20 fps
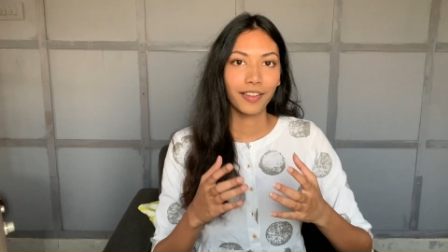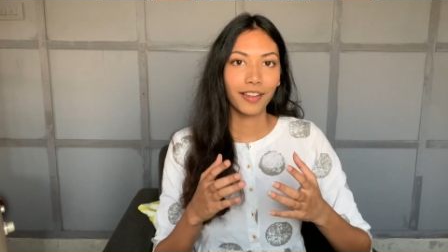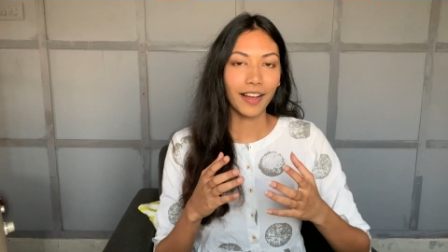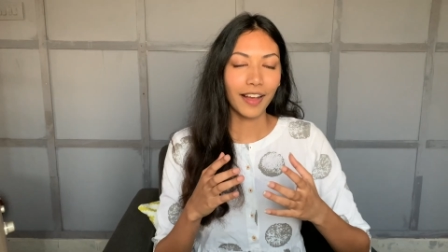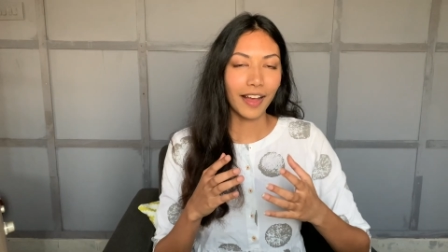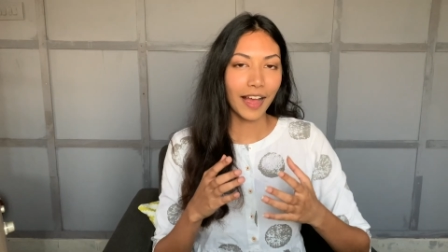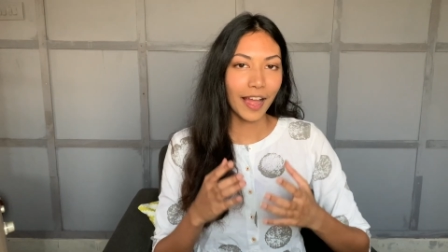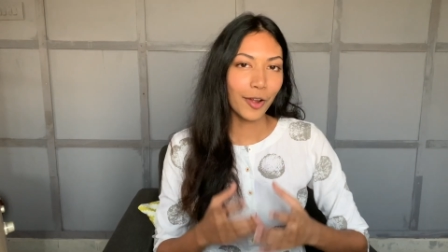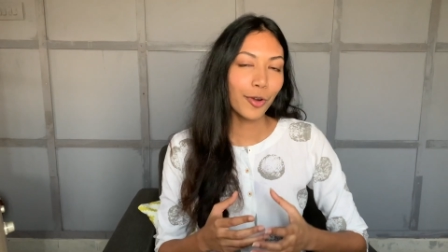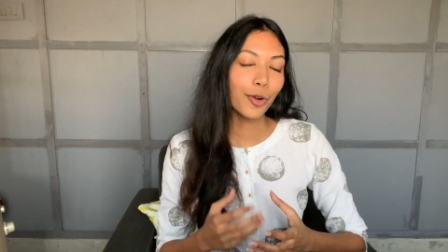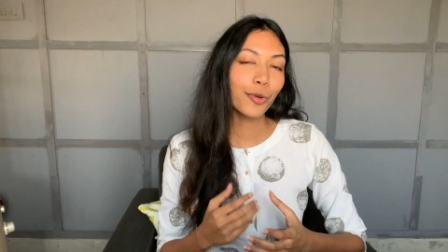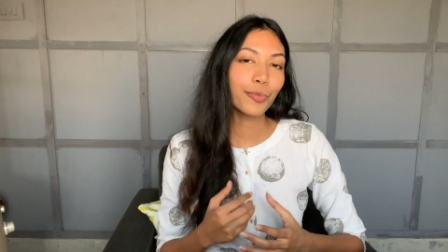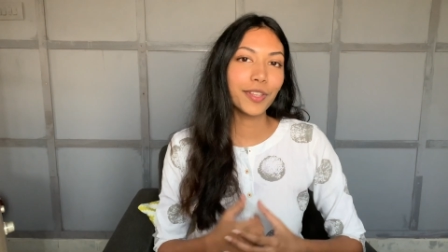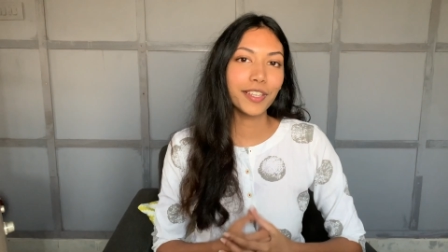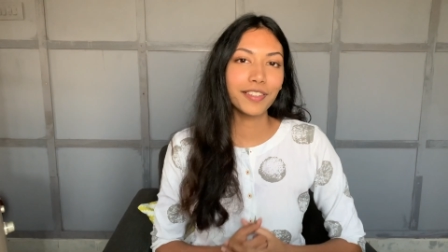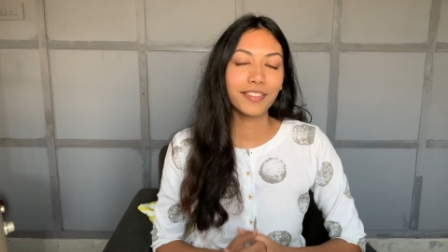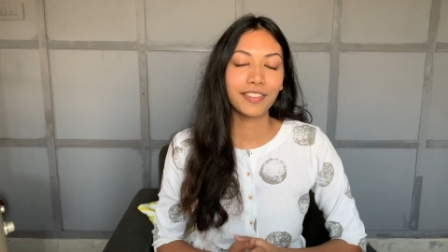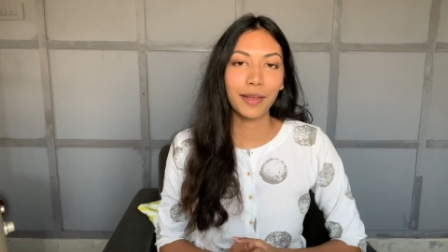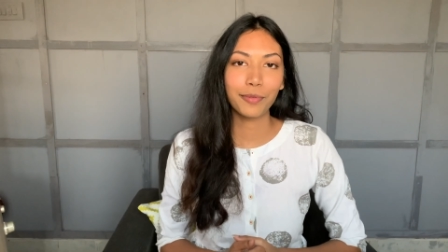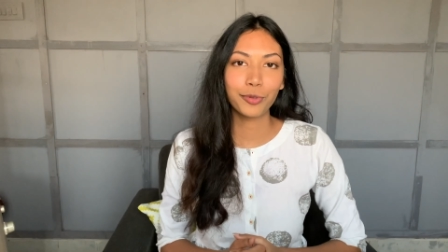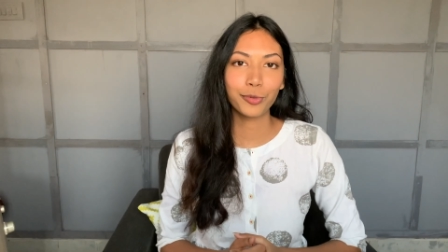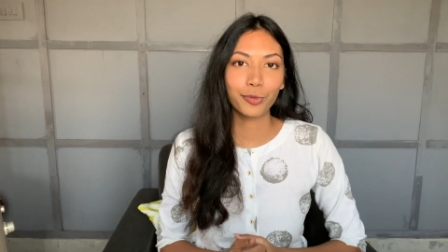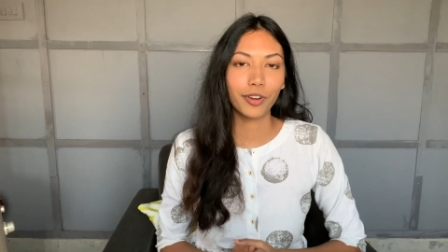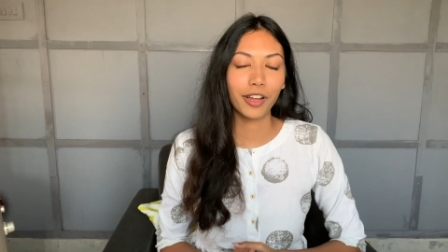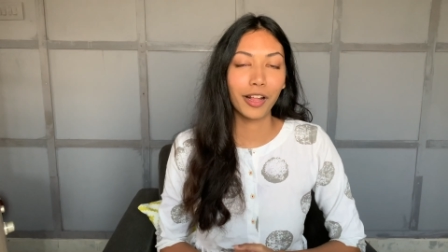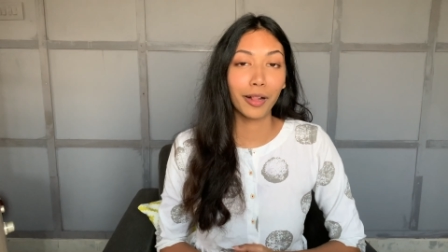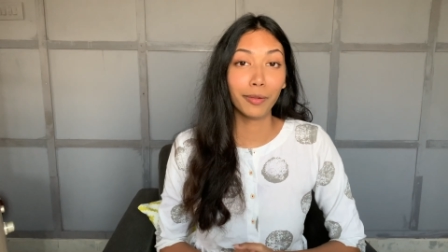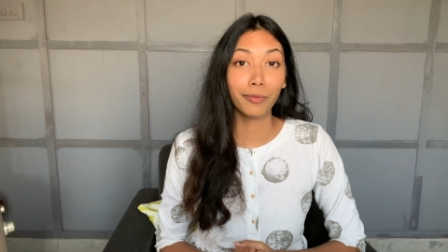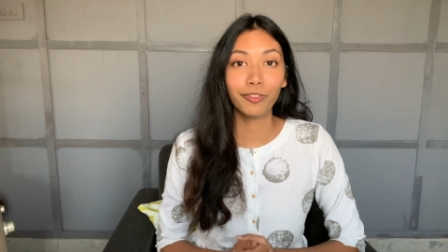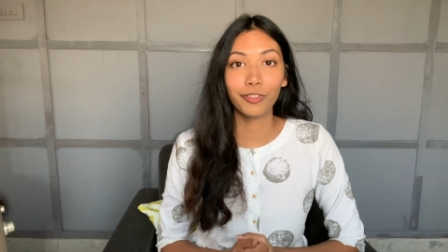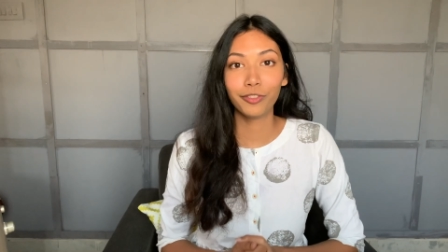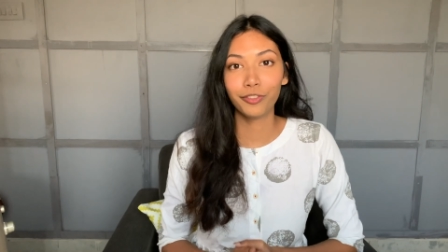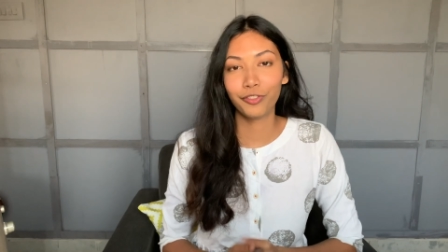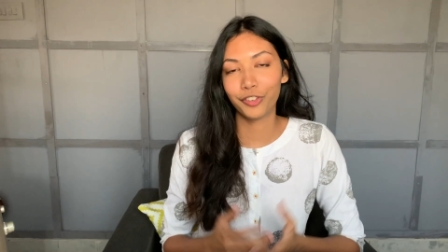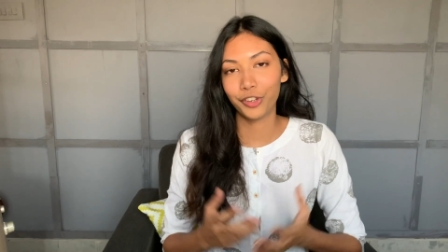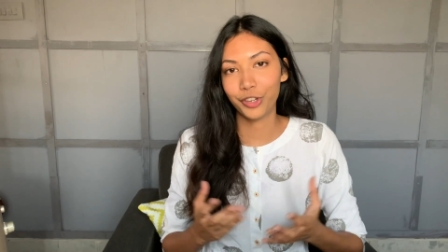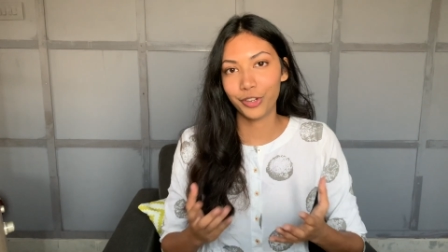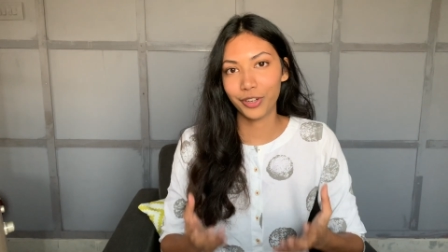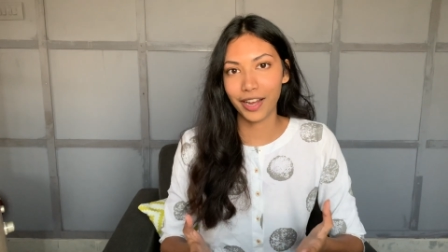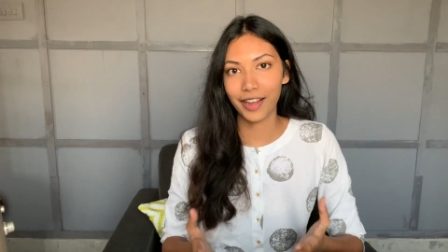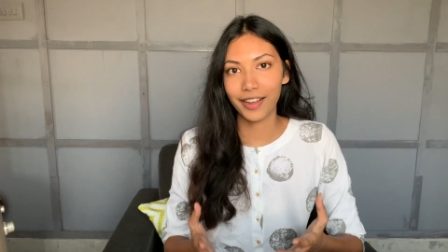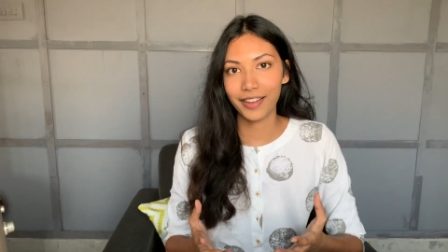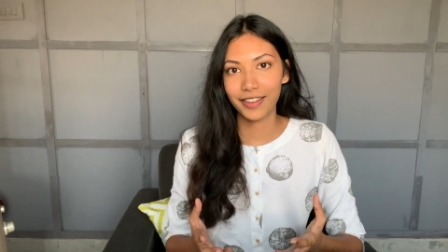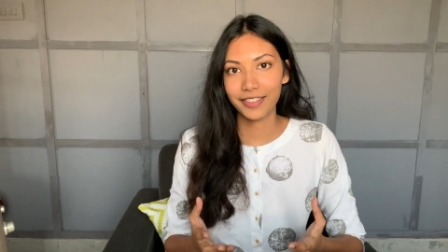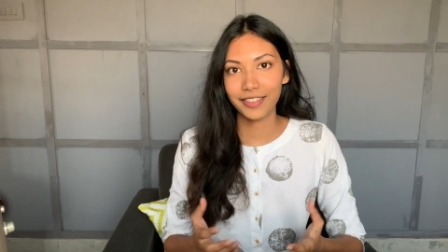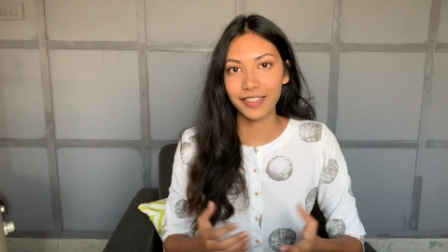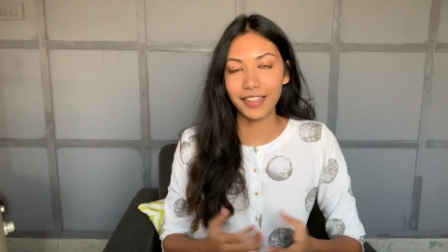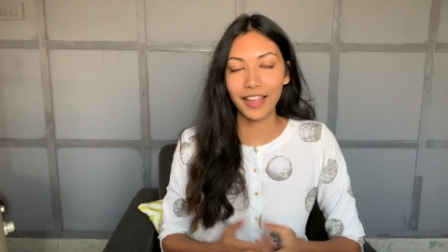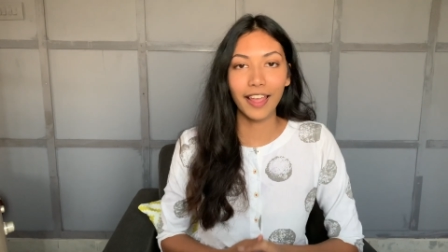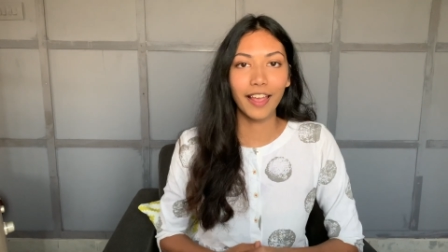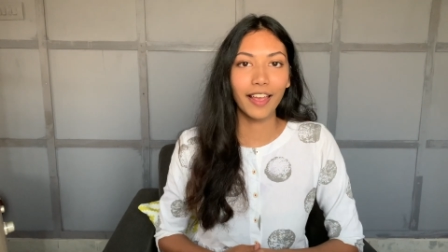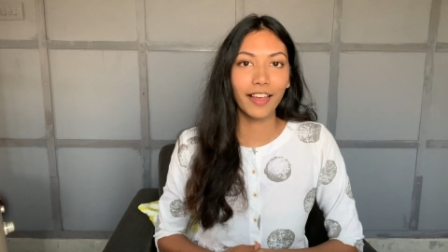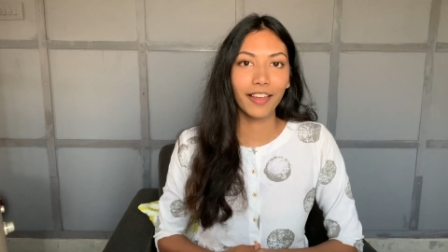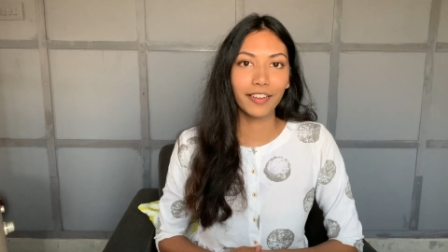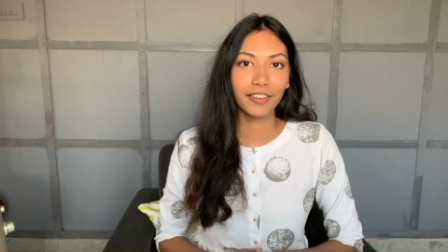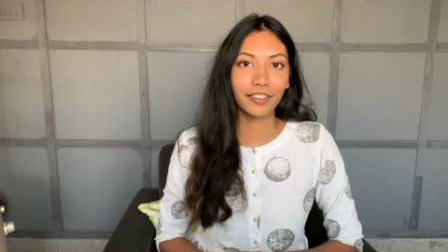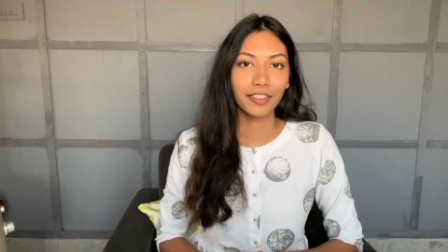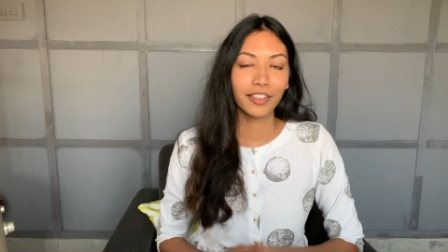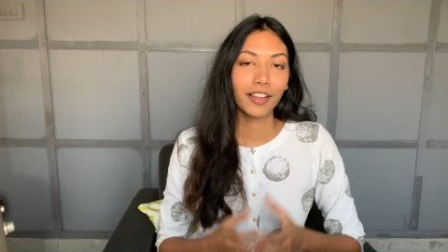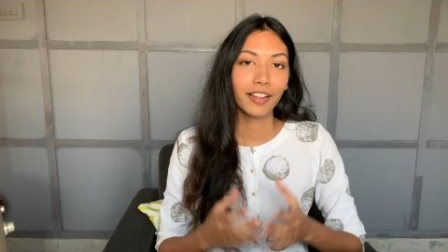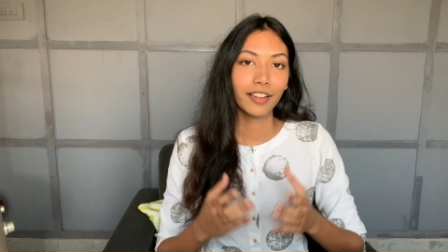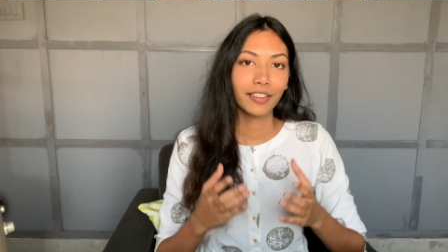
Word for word: I hope these steps were helpful for you guys and